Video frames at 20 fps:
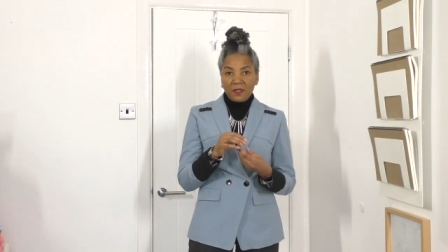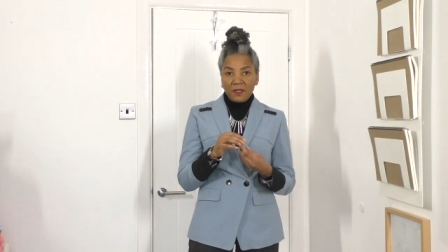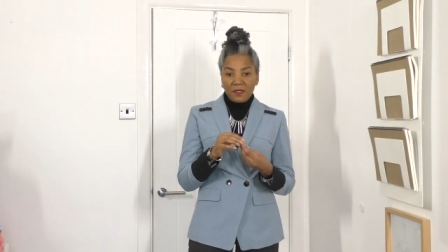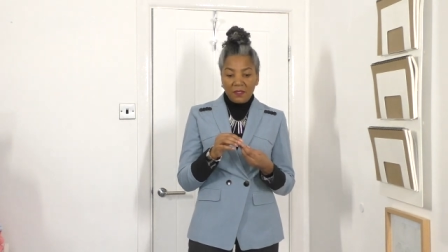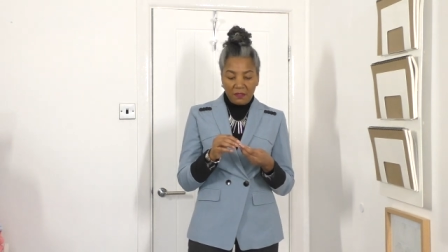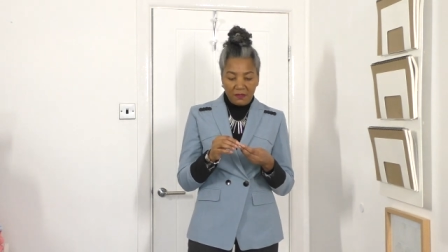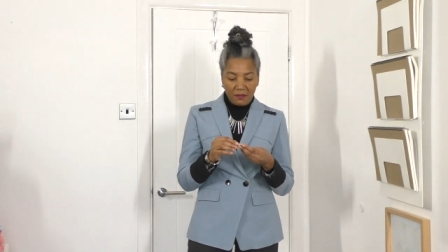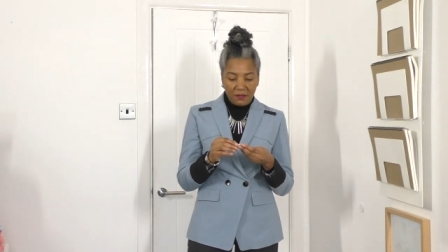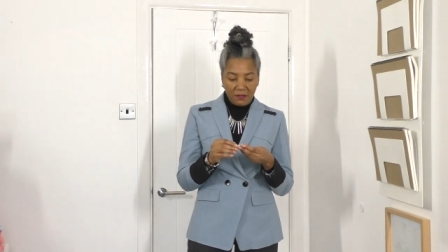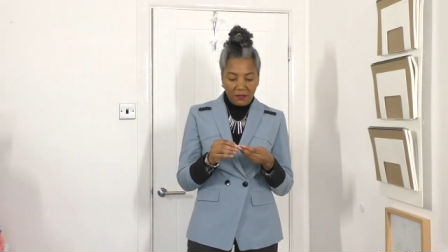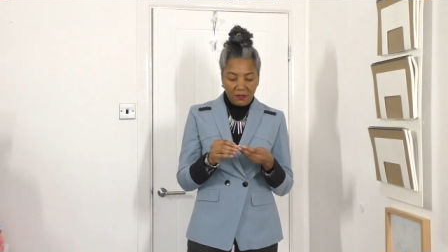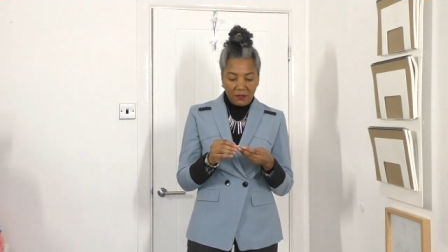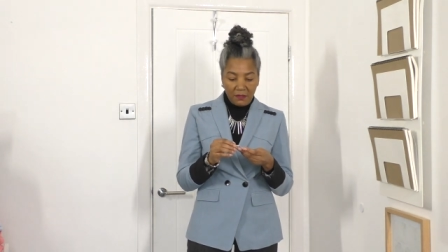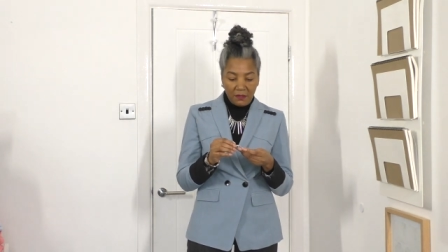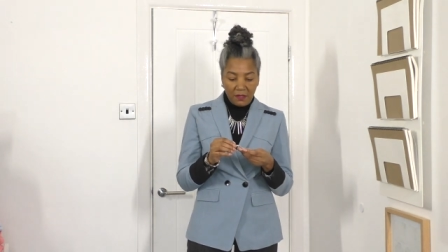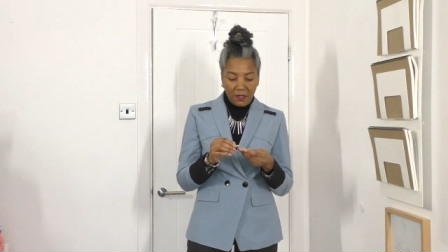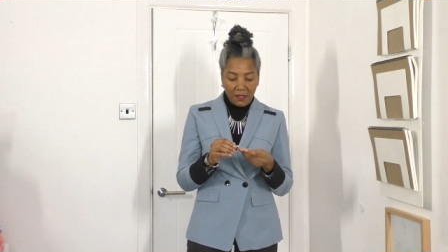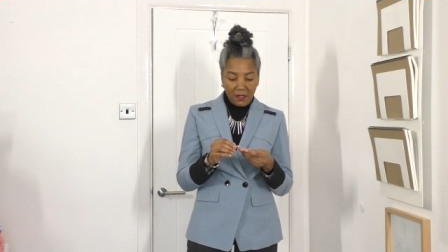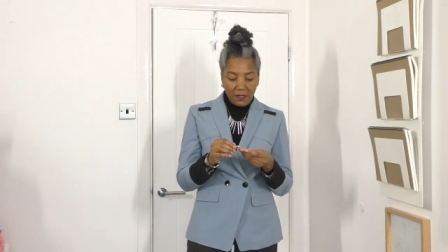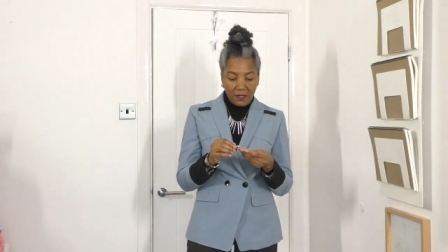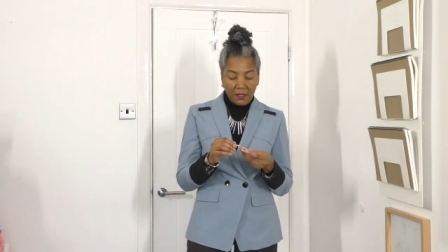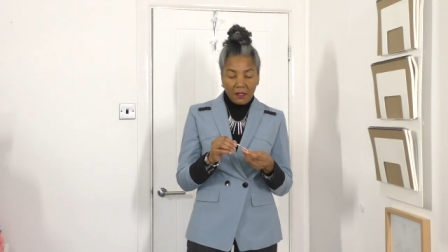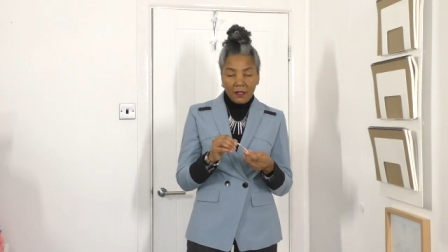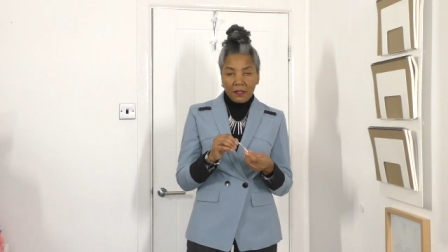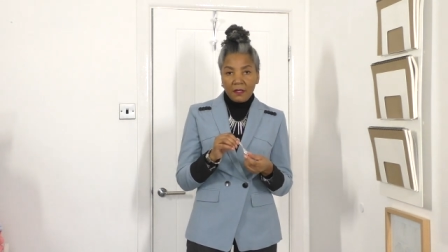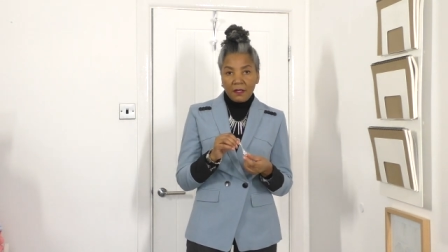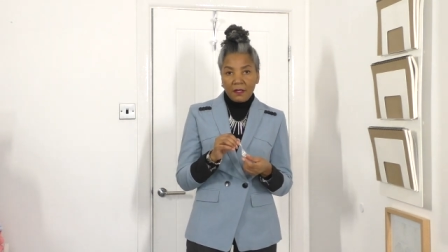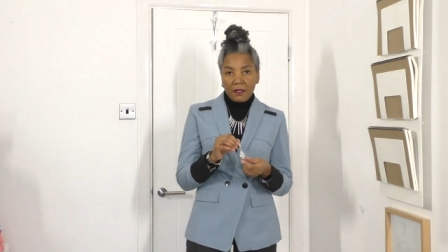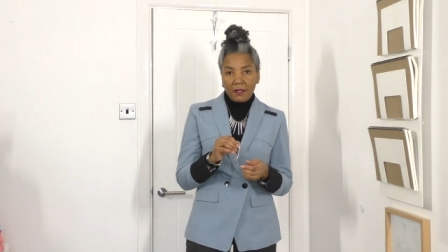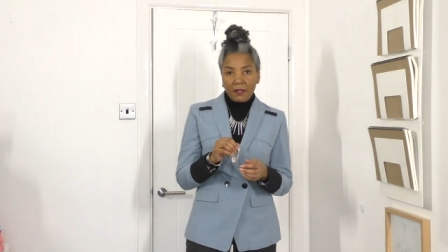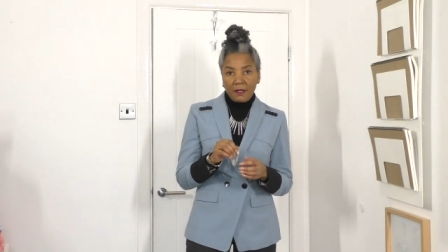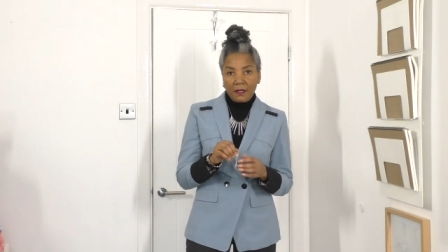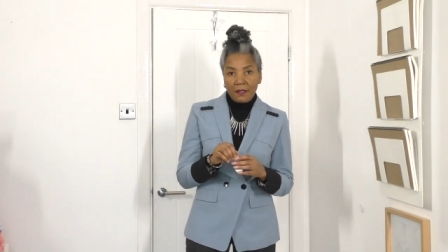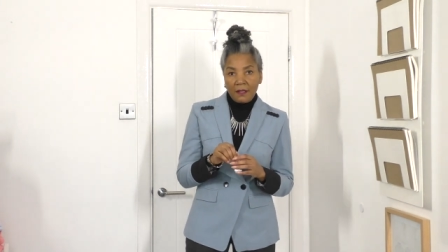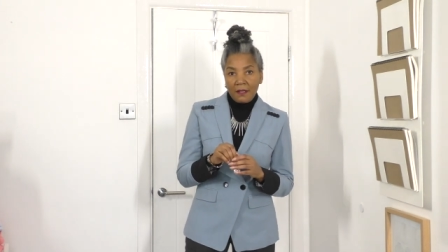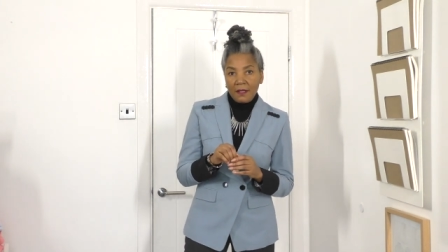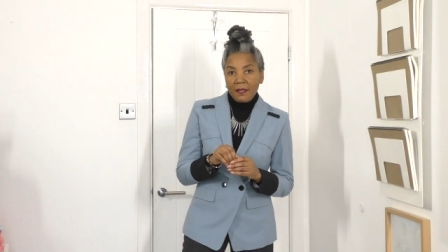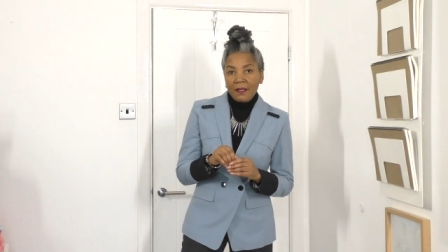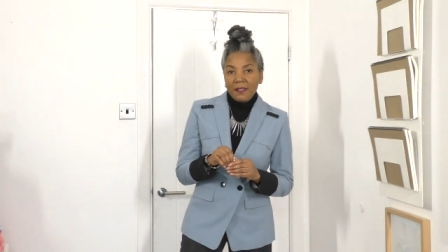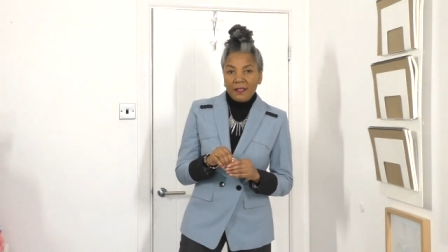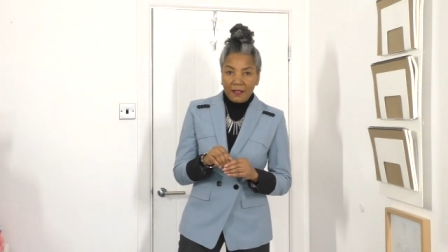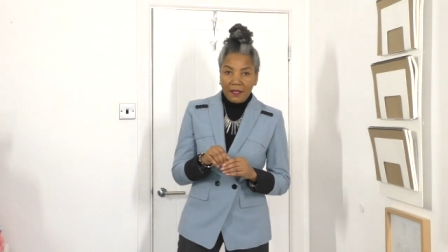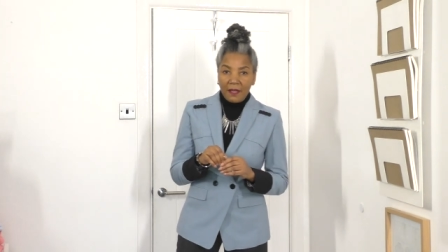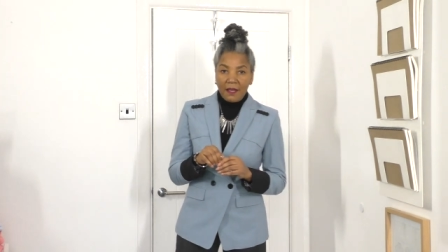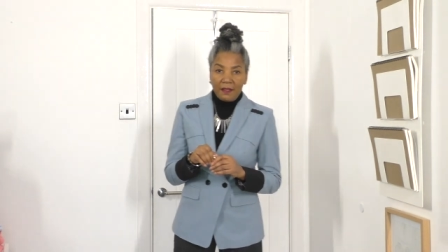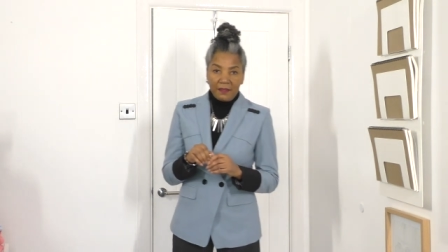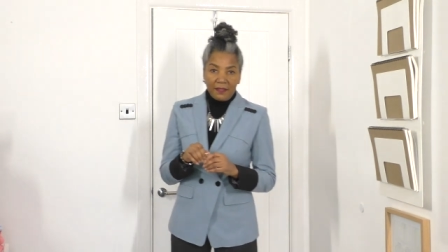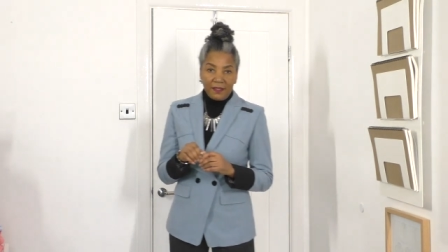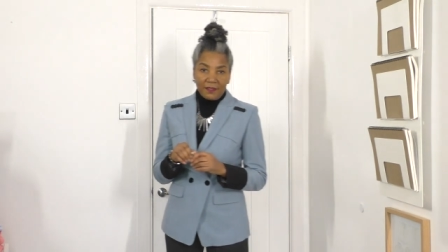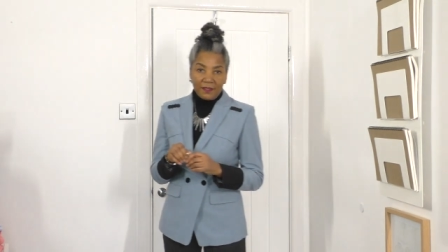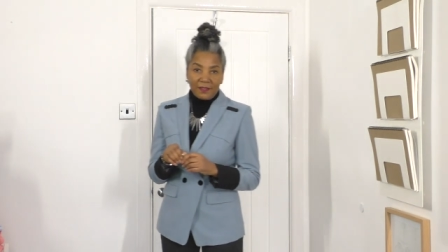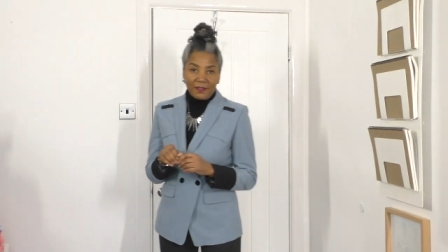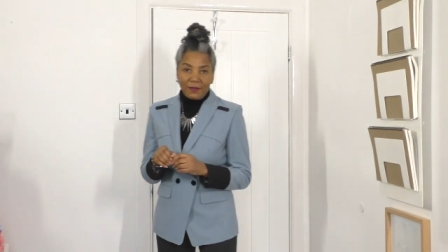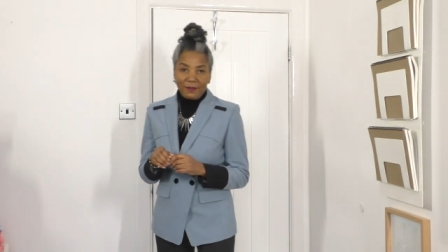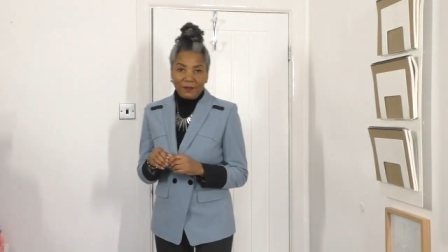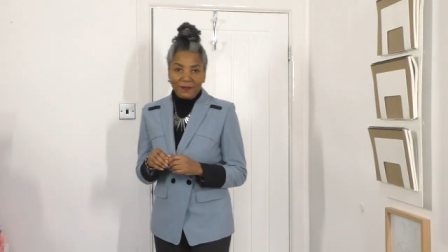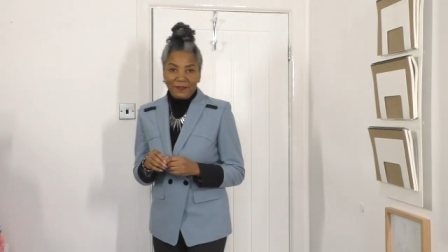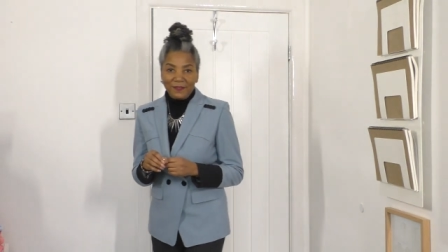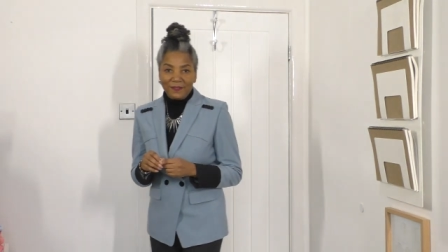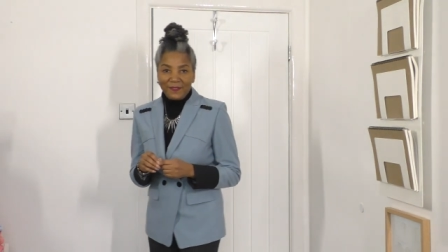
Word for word: Did you, did you think? Yeah, I think so.